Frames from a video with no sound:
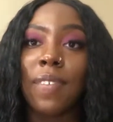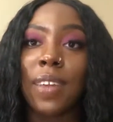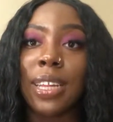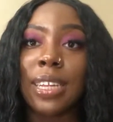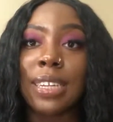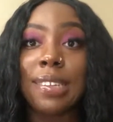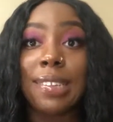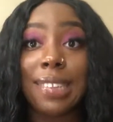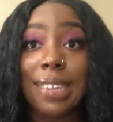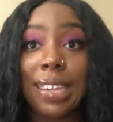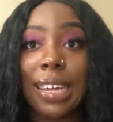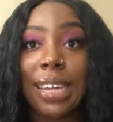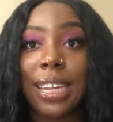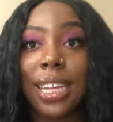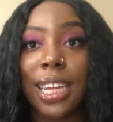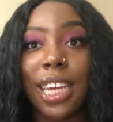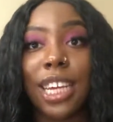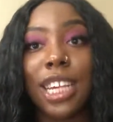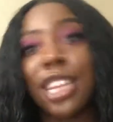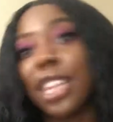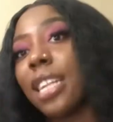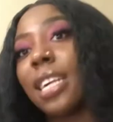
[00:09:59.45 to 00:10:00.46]
Valenci
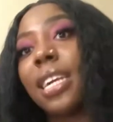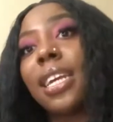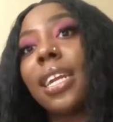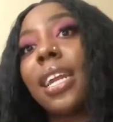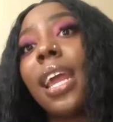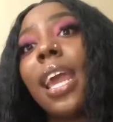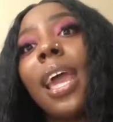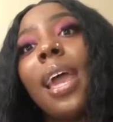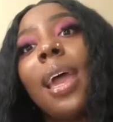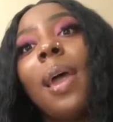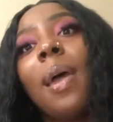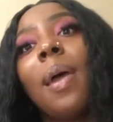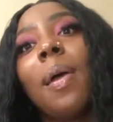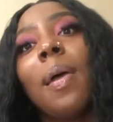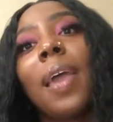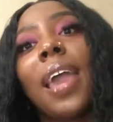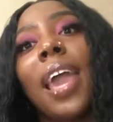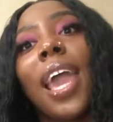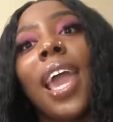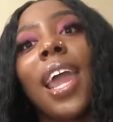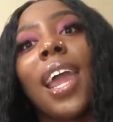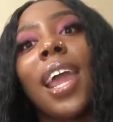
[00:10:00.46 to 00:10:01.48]
collection.
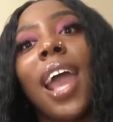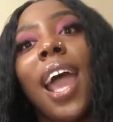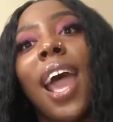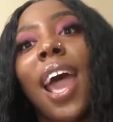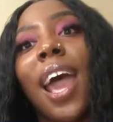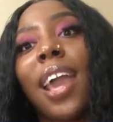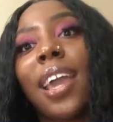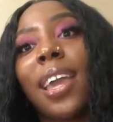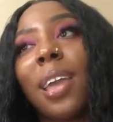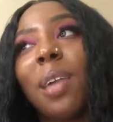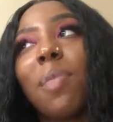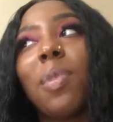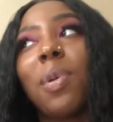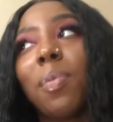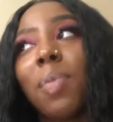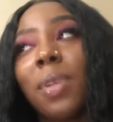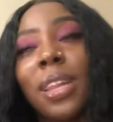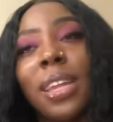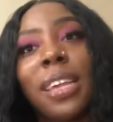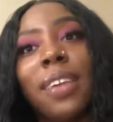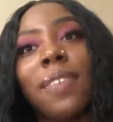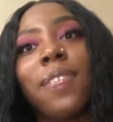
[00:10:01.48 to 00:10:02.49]
I am a
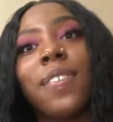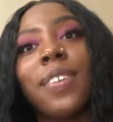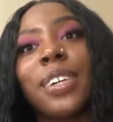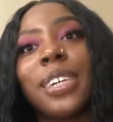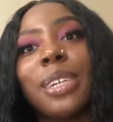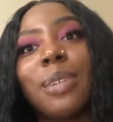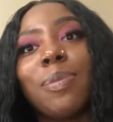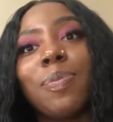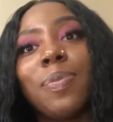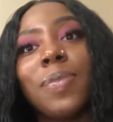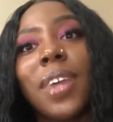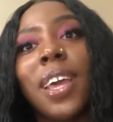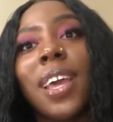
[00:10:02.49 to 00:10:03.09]
believer.